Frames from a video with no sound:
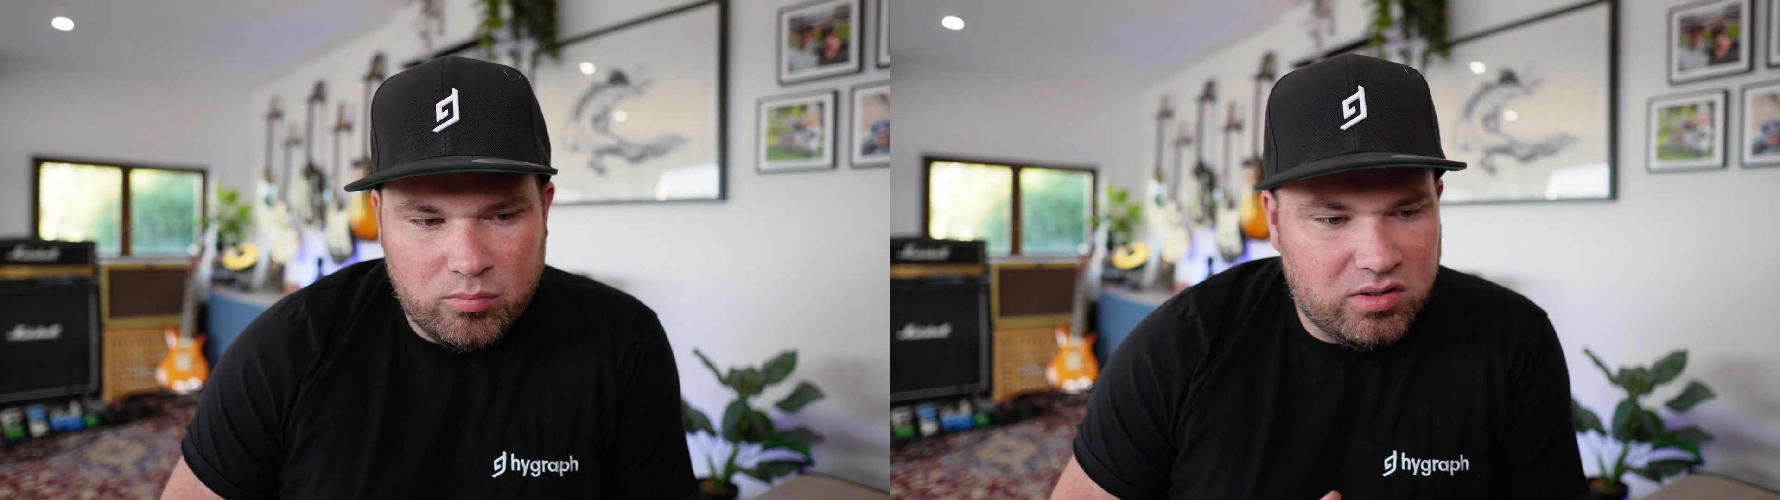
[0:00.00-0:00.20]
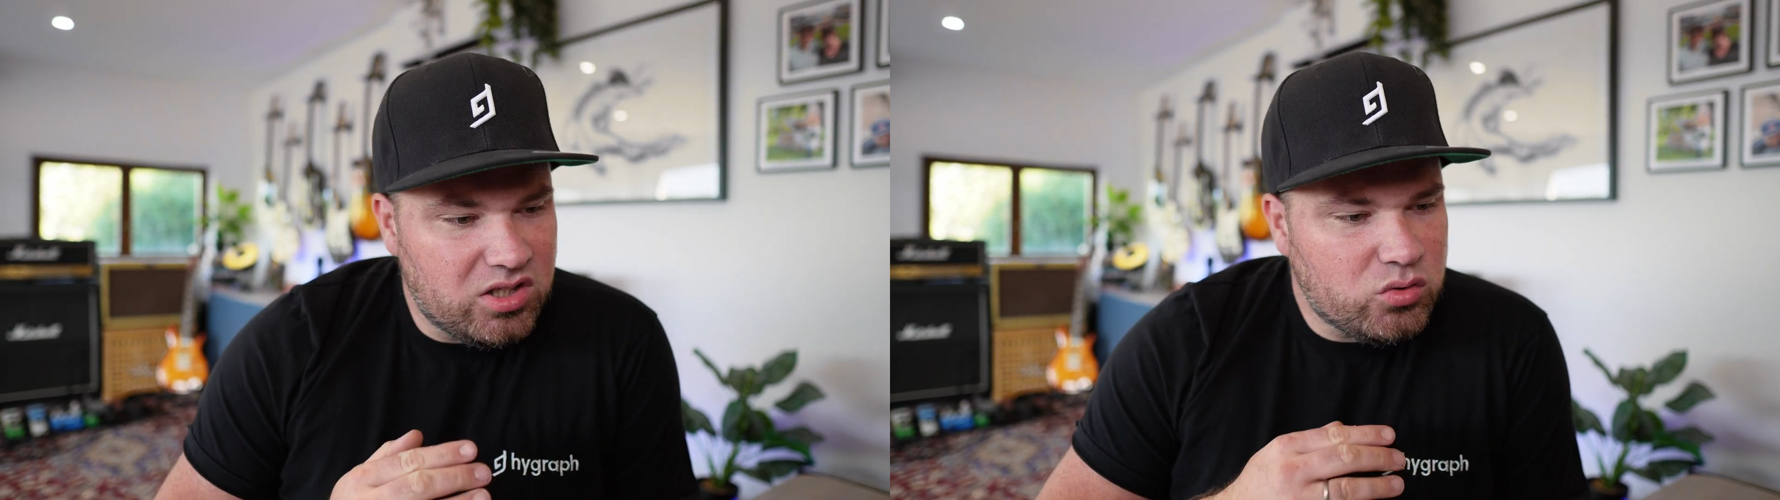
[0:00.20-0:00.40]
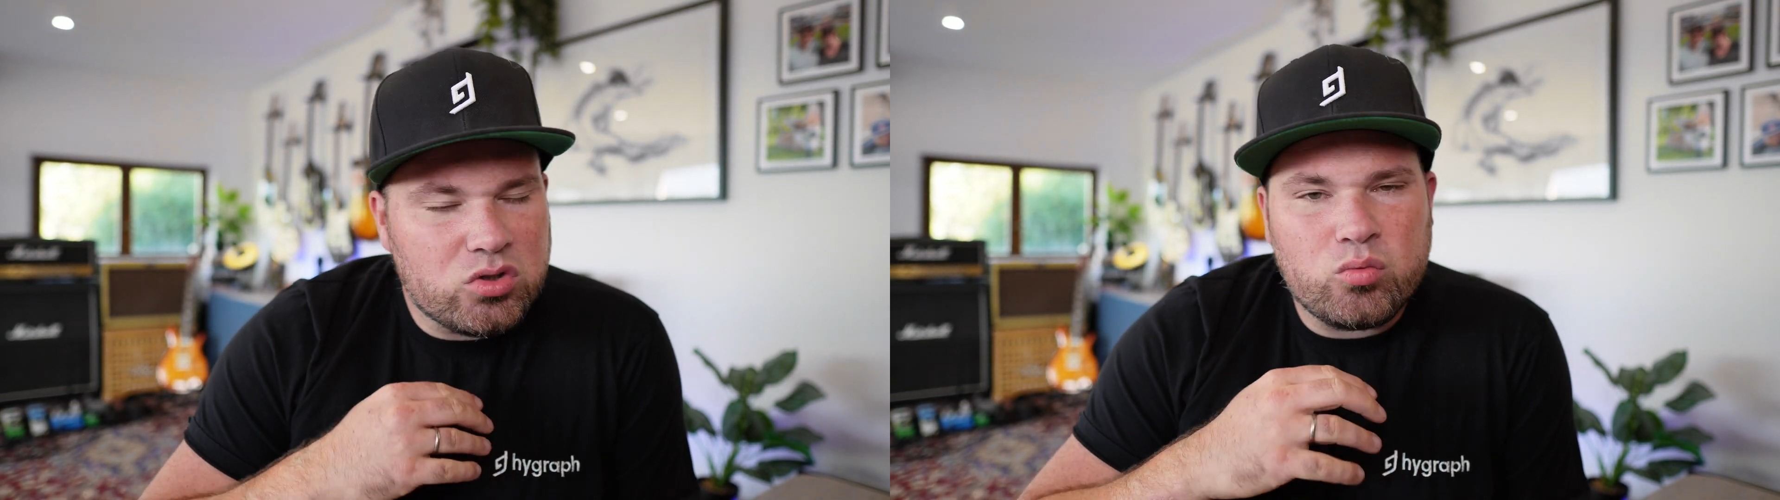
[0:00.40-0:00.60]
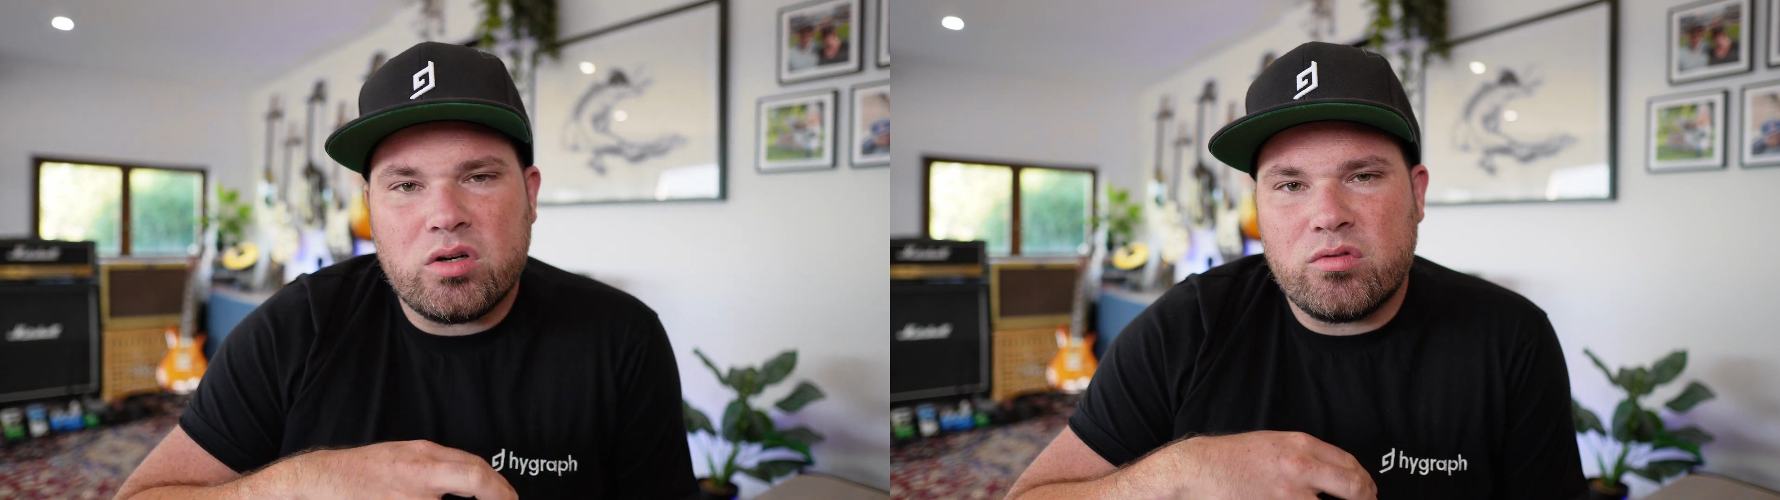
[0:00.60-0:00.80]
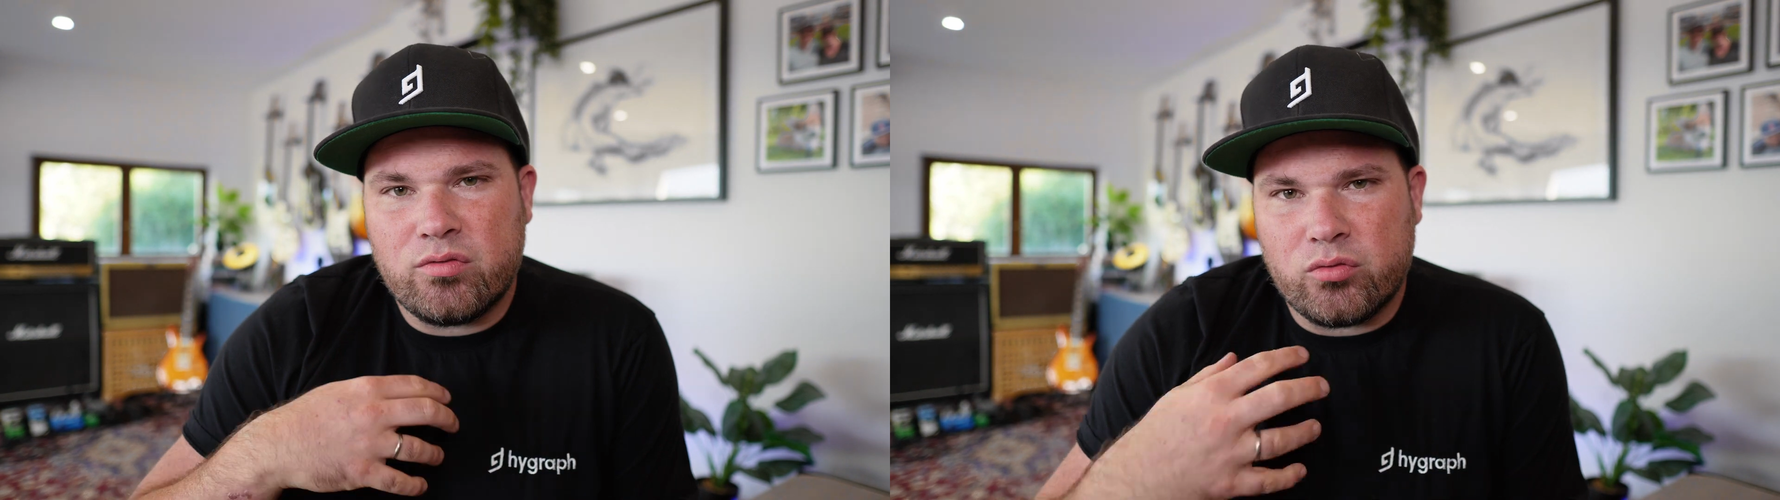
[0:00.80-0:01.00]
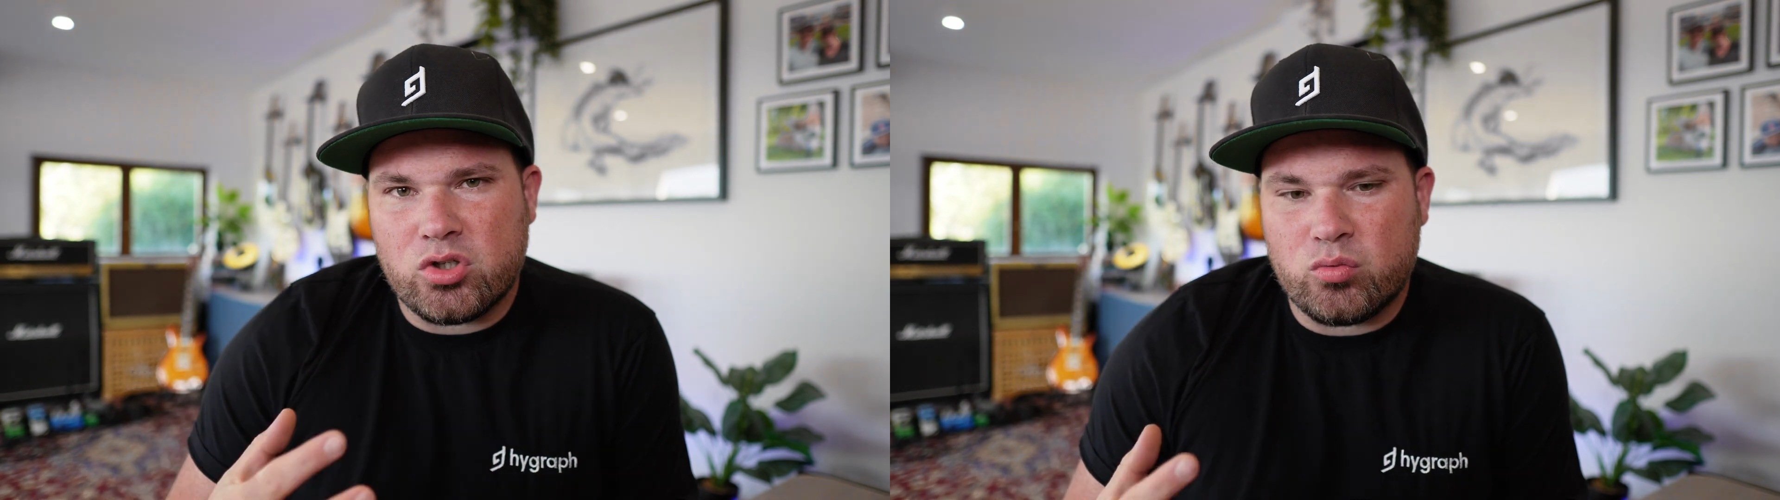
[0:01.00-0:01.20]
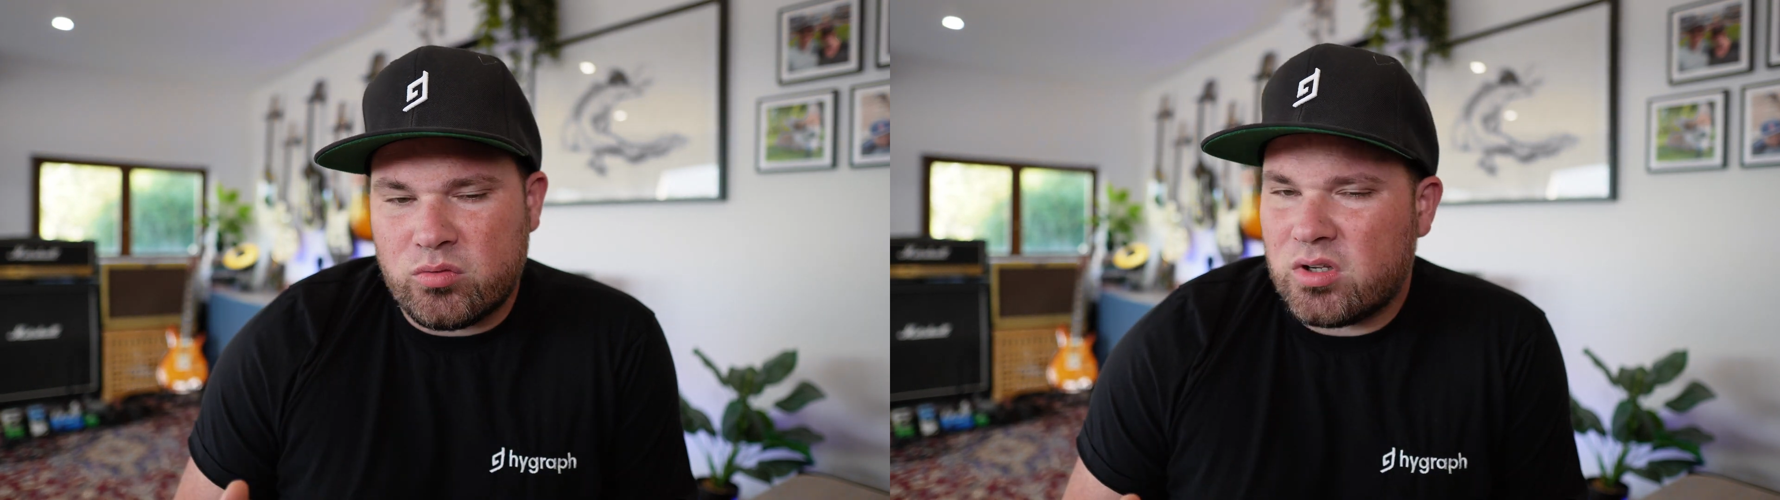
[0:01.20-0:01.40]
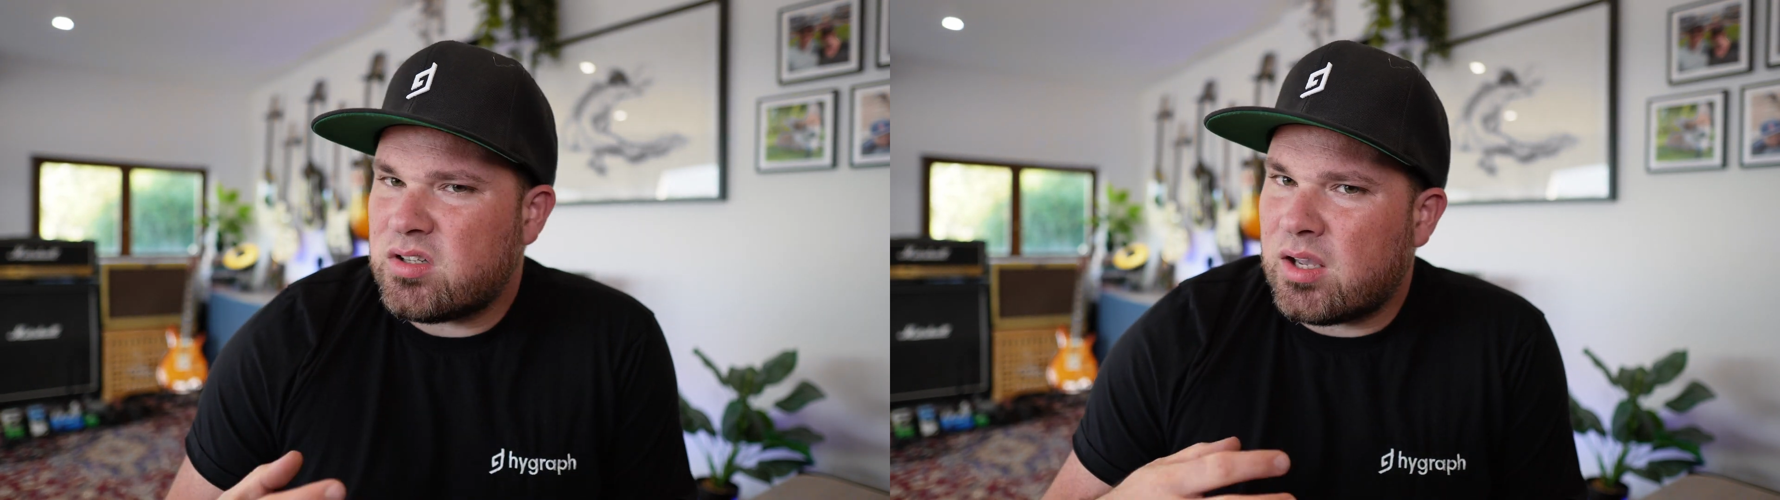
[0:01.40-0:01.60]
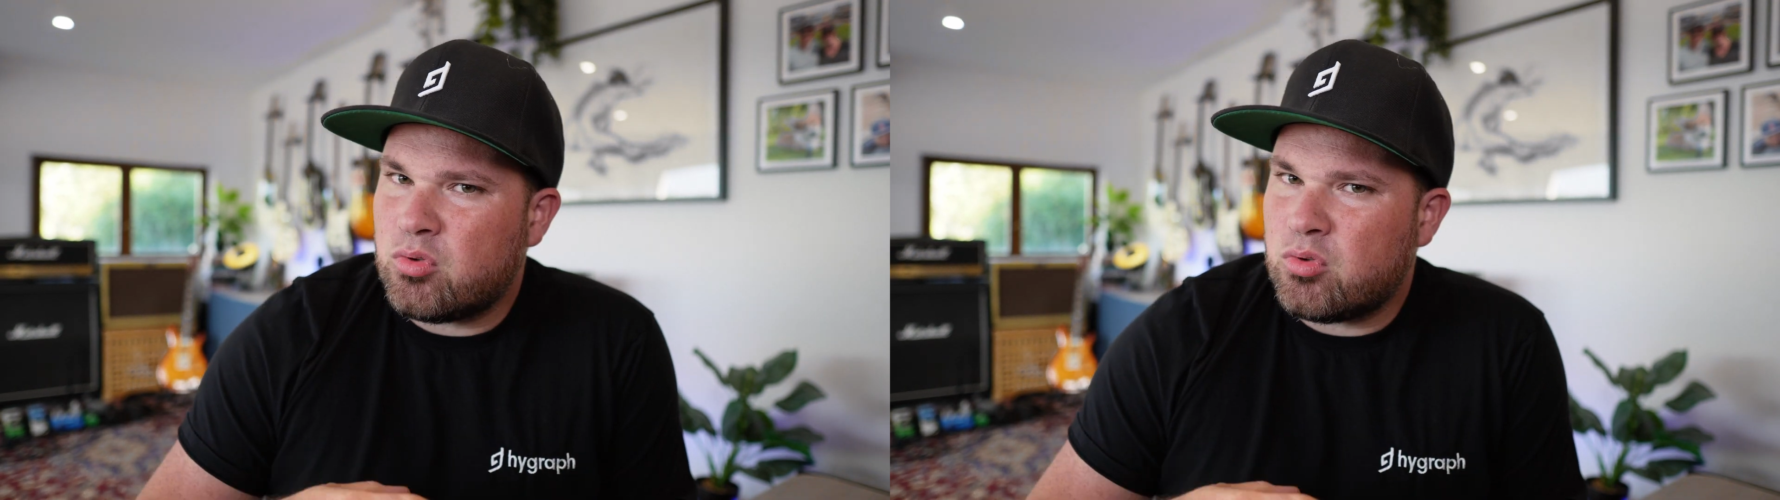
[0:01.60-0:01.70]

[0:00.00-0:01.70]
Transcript: but this was one of the first ones because